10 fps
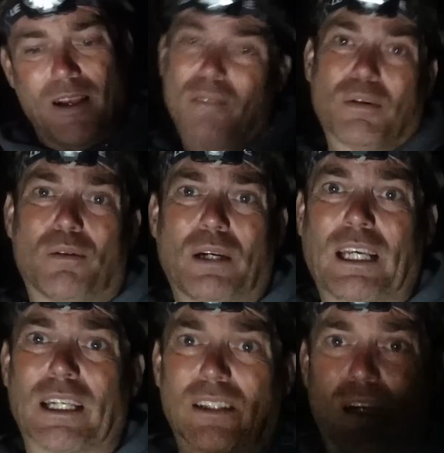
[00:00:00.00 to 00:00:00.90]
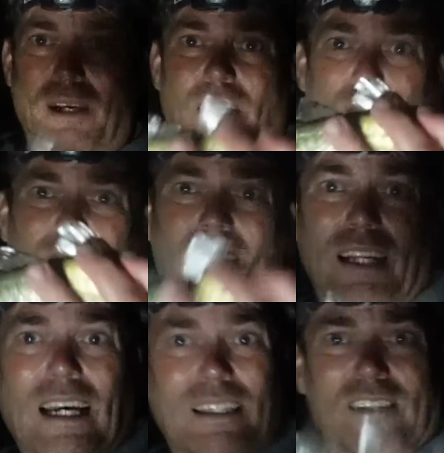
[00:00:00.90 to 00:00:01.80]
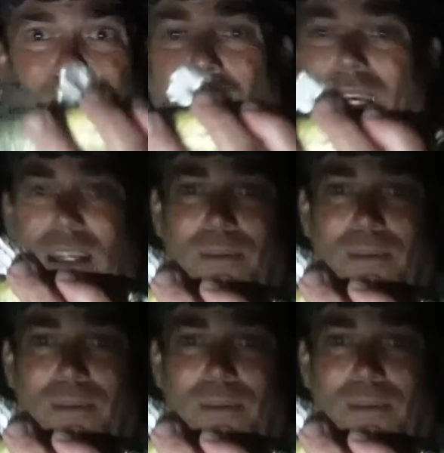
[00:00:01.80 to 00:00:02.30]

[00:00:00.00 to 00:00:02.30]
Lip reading: But wicked. I mean, I'll take that. That's bait.